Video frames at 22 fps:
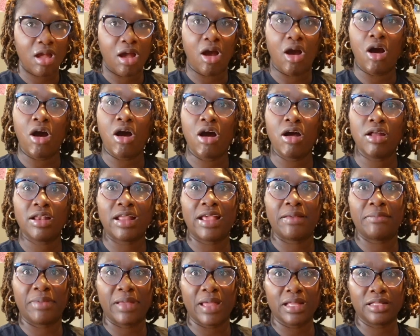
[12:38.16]
all
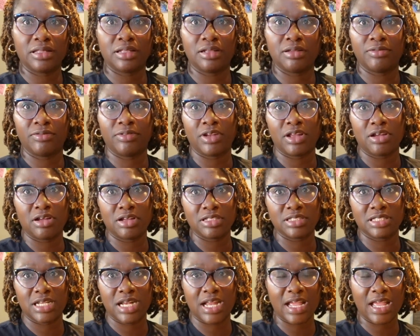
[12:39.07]
that backed up vlogs
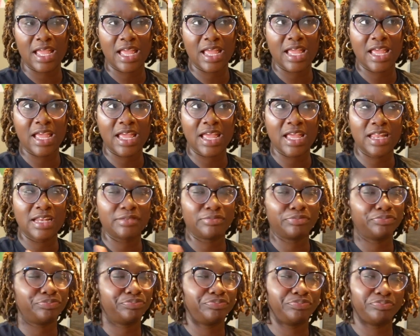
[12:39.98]
that I had,
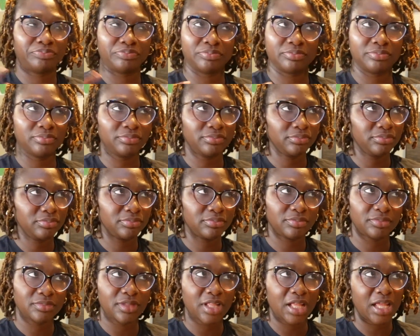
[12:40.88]

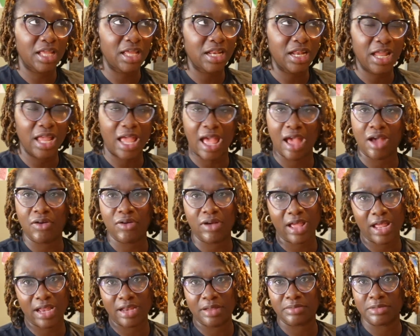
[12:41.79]
and I don't
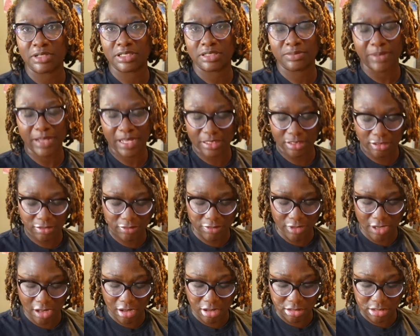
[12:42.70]
got that much backed up
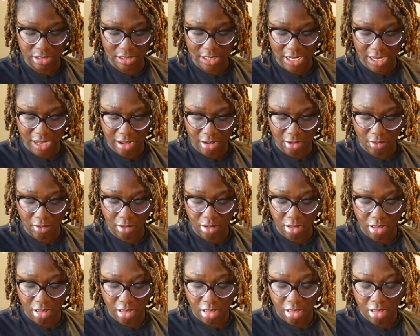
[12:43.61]
vlogs now.
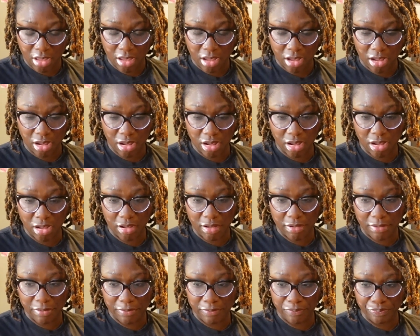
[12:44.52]

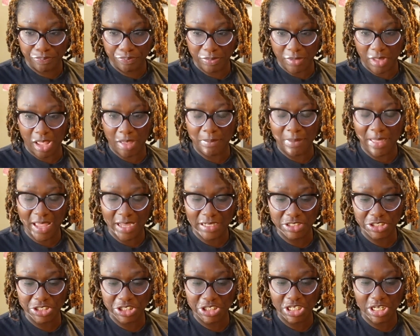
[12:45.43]
I'm
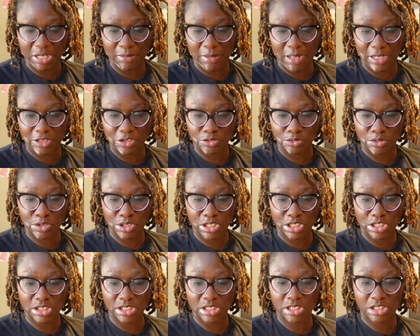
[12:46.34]
actually thinking about doing
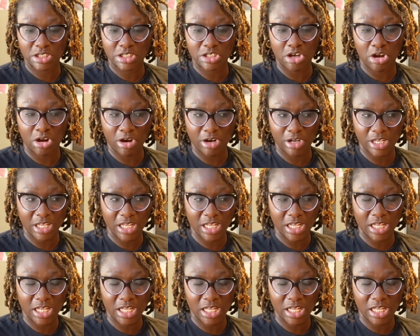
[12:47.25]
a
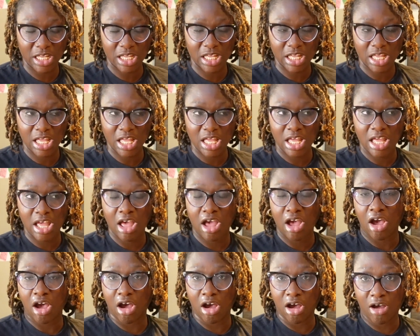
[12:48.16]
Target
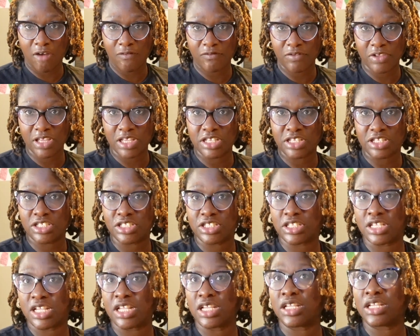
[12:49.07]

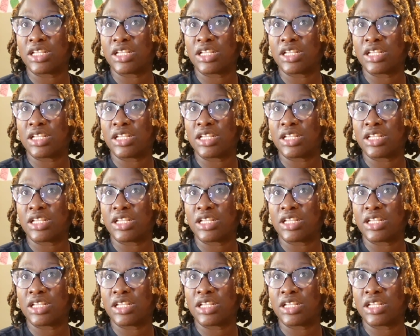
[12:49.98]
office